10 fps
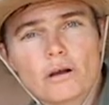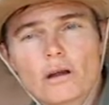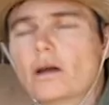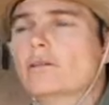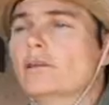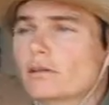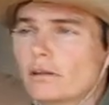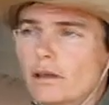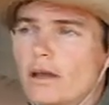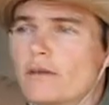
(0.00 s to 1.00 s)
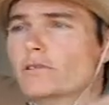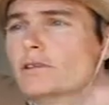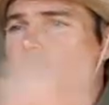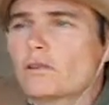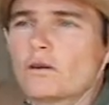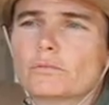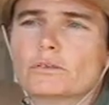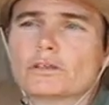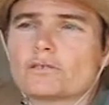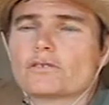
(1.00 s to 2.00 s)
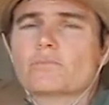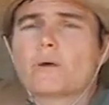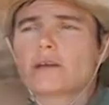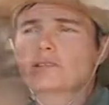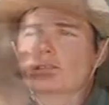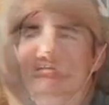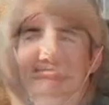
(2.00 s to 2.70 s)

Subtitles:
and then they have these kilometers of space.